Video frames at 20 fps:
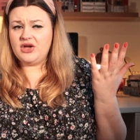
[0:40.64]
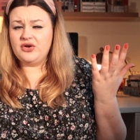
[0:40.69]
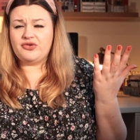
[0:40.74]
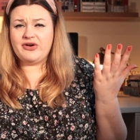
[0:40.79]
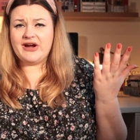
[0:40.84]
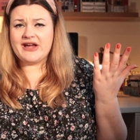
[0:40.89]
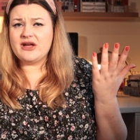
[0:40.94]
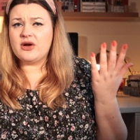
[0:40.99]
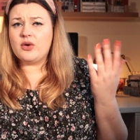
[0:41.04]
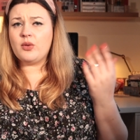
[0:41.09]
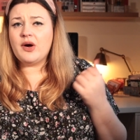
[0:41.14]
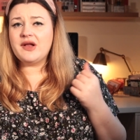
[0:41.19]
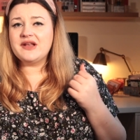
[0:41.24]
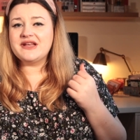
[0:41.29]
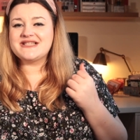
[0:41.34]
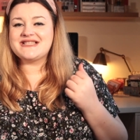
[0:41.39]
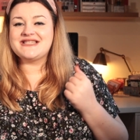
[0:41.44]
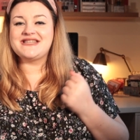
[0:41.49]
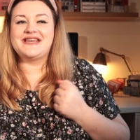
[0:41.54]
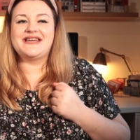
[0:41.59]
great
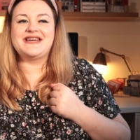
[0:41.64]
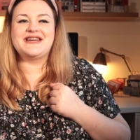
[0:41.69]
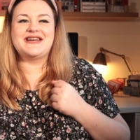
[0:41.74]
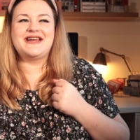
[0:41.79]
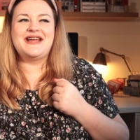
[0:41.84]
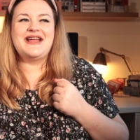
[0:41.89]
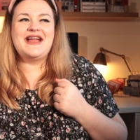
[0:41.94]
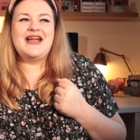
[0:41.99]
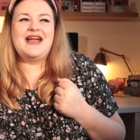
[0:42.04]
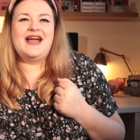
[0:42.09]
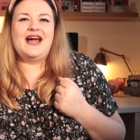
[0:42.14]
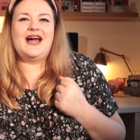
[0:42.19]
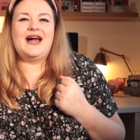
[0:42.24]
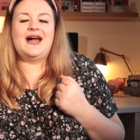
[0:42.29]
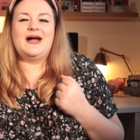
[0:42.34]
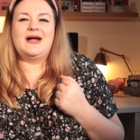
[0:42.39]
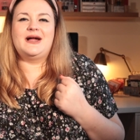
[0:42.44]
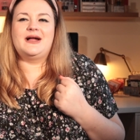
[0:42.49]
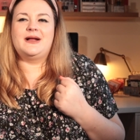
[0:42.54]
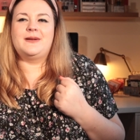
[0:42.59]
quality,
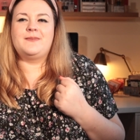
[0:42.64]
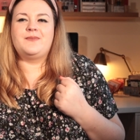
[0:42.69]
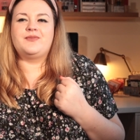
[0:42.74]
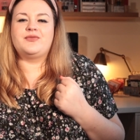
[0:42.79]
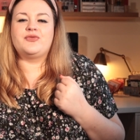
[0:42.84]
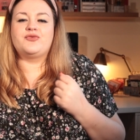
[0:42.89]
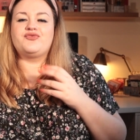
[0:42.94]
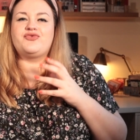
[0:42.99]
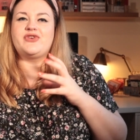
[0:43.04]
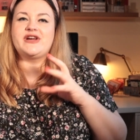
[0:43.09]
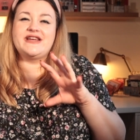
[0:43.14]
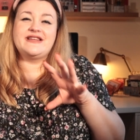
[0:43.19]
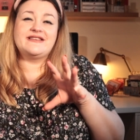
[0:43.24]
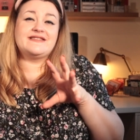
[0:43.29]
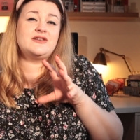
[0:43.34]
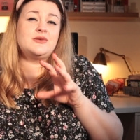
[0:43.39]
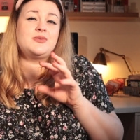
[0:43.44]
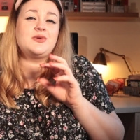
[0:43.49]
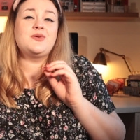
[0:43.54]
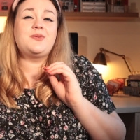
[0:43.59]
um,
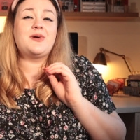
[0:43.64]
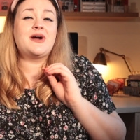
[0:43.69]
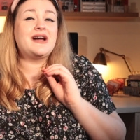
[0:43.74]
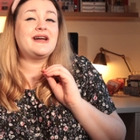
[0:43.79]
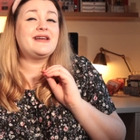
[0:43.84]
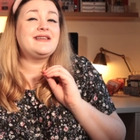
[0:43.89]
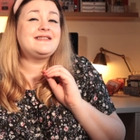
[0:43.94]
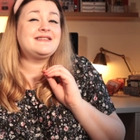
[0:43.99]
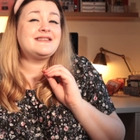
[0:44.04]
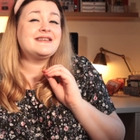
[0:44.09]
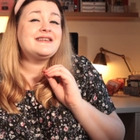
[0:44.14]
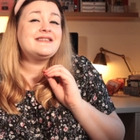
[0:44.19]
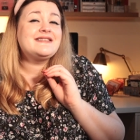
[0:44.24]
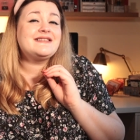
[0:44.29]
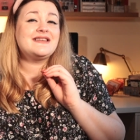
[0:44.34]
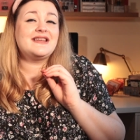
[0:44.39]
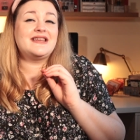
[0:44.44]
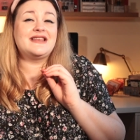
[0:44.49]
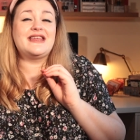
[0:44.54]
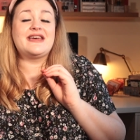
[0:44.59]
reasonable
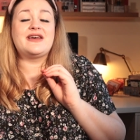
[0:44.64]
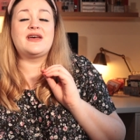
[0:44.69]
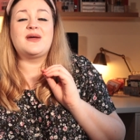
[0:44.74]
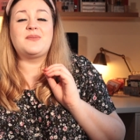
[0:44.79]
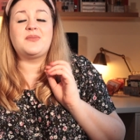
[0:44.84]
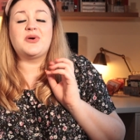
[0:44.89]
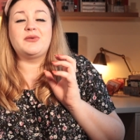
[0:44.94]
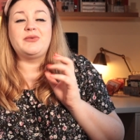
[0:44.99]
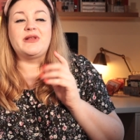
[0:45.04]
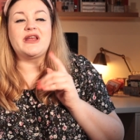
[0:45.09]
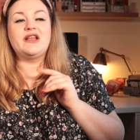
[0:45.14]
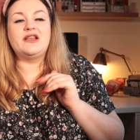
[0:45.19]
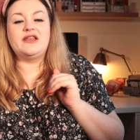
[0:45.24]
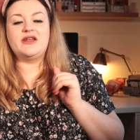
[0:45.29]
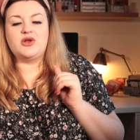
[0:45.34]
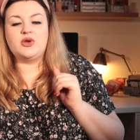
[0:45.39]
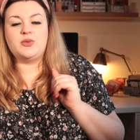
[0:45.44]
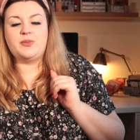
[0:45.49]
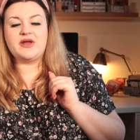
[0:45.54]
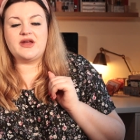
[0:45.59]
prices. They're probably a
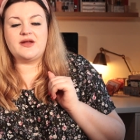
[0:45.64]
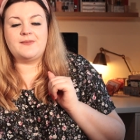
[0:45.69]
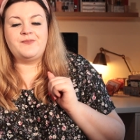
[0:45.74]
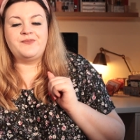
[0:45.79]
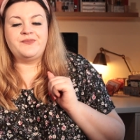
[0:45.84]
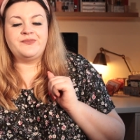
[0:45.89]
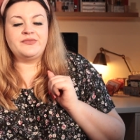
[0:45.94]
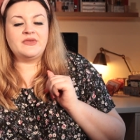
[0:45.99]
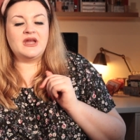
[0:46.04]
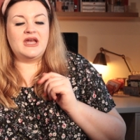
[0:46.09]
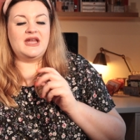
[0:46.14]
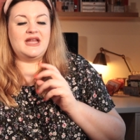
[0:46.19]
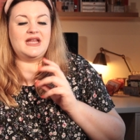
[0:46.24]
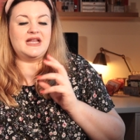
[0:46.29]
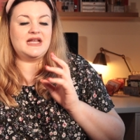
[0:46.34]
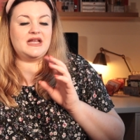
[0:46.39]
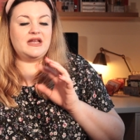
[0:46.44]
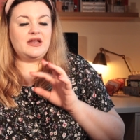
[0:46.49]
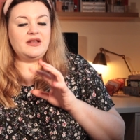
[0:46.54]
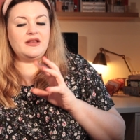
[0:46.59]
little bit
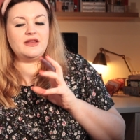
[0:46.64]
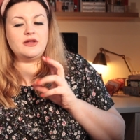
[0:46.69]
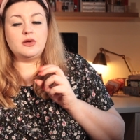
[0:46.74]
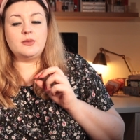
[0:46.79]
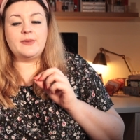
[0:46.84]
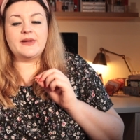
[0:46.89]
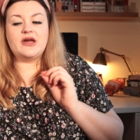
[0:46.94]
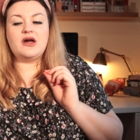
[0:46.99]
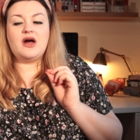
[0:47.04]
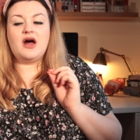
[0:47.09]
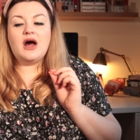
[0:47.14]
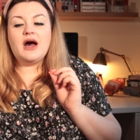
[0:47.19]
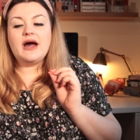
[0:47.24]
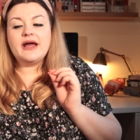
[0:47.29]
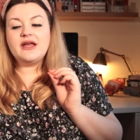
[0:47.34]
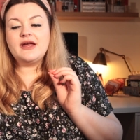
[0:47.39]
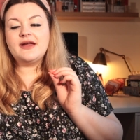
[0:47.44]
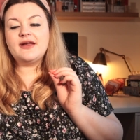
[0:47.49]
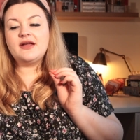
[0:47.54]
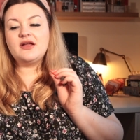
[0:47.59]
a little bit
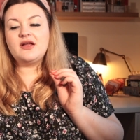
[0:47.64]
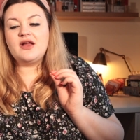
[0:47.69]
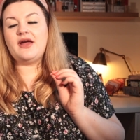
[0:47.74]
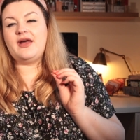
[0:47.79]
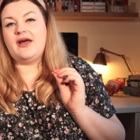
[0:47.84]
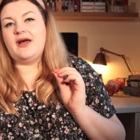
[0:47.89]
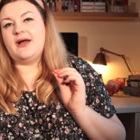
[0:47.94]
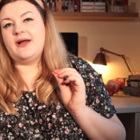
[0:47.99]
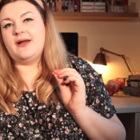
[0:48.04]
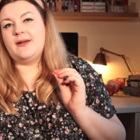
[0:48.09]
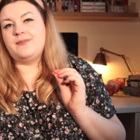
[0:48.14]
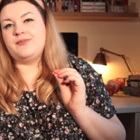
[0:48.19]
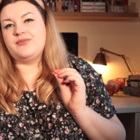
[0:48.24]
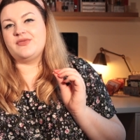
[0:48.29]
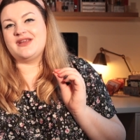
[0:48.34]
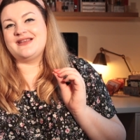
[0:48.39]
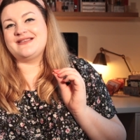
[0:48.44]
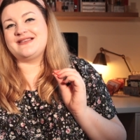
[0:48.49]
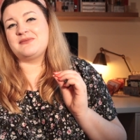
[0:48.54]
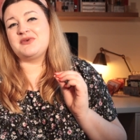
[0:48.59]
higher
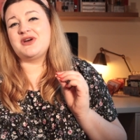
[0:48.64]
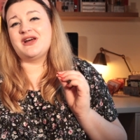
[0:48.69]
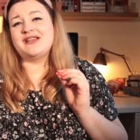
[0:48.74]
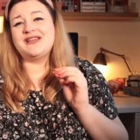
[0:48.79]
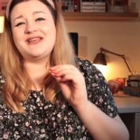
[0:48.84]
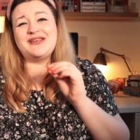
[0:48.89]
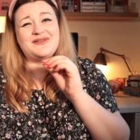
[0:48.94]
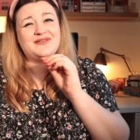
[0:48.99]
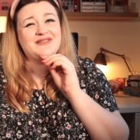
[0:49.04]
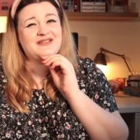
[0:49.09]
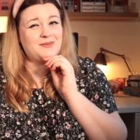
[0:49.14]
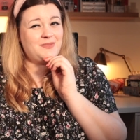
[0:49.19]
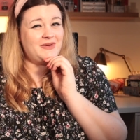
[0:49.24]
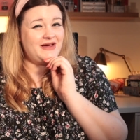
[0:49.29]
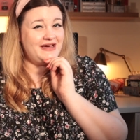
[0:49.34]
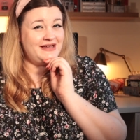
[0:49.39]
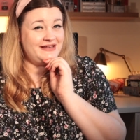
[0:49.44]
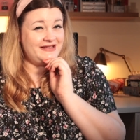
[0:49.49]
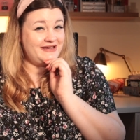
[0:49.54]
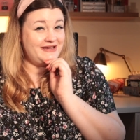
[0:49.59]
because um, I'm kind of used to
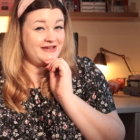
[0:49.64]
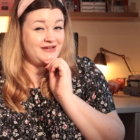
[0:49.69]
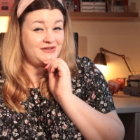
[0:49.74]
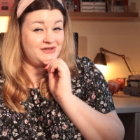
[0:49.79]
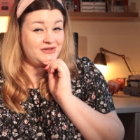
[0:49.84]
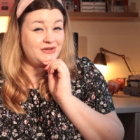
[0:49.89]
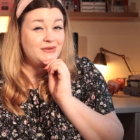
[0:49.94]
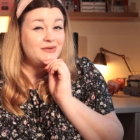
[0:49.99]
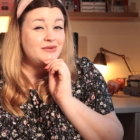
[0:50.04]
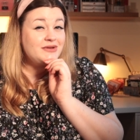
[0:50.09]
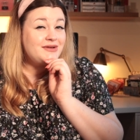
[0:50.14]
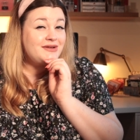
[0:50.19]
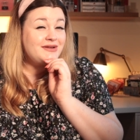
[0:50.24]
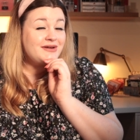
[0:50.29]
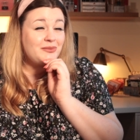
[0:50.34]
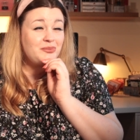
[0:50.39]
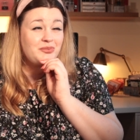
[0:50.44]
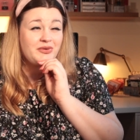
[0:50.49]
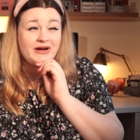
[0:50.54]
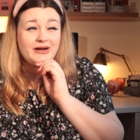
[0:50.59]
buying like New
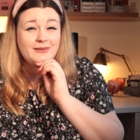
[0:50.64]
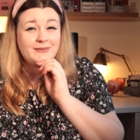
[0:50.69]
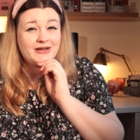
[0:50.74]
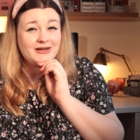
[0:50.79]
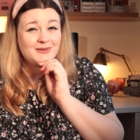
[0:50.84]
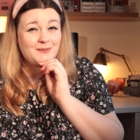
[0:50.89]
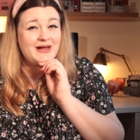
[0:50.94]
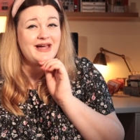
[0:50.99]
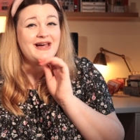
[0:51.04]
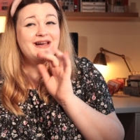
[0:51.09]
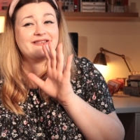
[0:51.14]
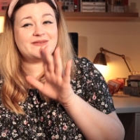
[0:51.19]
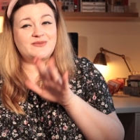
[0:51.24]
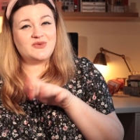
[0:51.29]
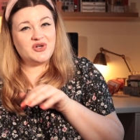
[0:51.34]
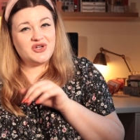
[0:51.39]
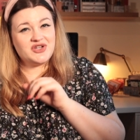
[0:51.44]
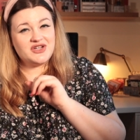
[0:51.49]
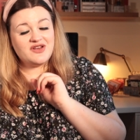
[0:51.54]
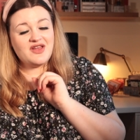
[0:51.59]
Look and Primark bags,
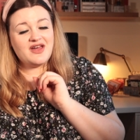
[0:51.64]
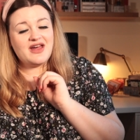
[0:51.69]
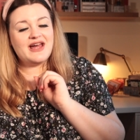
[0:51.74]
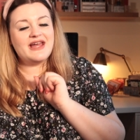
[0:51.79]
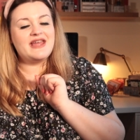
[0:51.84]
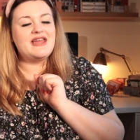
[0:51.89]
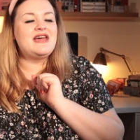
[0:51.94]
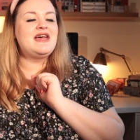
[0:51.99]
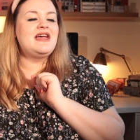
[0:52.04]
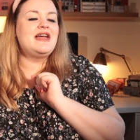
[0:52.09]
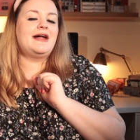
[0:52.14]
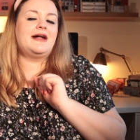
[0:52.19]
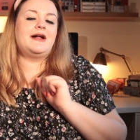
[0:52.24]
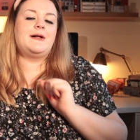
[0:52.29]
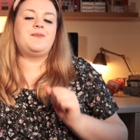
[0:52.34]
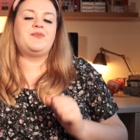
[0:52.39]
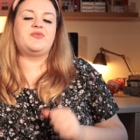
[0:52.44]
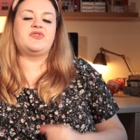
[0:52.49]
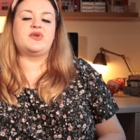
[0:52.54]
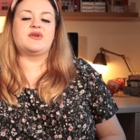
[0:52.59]
I'm not going to lie.
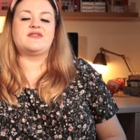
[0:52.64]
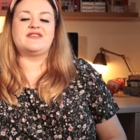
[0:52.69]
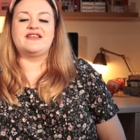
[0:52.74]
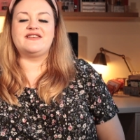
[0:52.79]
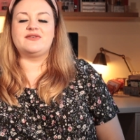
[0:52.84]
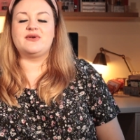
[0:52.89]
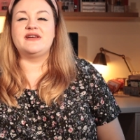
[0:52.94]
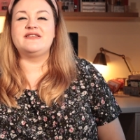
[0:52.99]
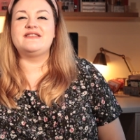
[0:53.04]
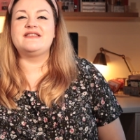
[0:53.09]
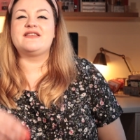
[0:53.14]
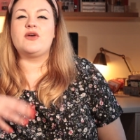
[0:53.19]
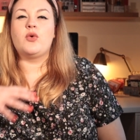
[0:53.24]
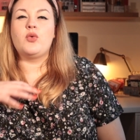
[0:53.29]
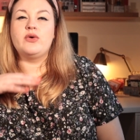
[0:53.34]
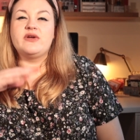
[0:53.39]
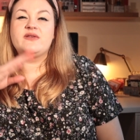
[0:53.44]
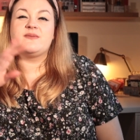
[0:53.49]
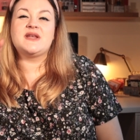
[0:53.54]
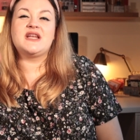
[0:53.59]
Um, so Accessorize has
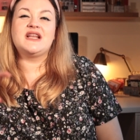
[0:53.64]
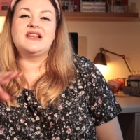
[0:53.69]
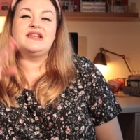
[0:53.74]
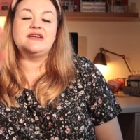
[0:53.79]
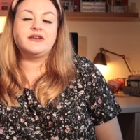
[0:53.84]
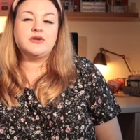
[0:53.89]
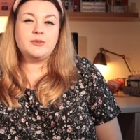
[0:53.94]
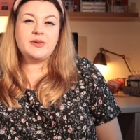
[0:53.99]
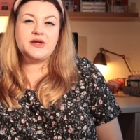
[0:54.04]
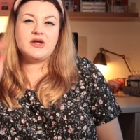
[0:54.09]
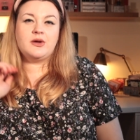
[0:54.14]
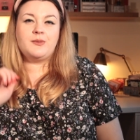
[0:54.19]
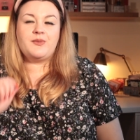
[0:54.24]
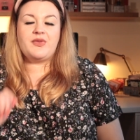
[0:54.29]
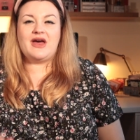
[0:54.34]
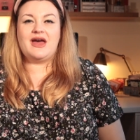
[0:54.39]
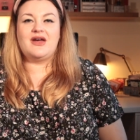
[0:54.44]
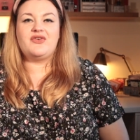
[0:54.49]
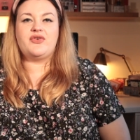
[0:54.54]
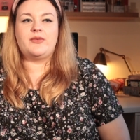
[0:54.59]
always been a little bit up
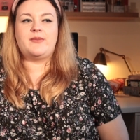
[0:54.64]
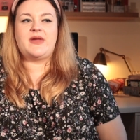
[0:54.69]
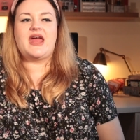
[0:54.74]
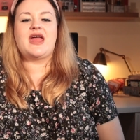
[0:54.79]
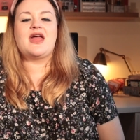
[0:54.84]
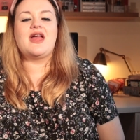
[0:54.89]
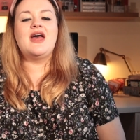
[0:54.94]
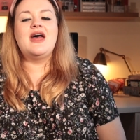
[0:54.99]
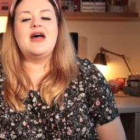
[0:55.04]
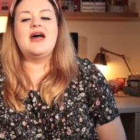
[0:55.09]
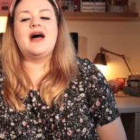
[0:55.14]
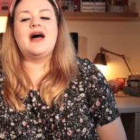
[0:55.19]
there for me,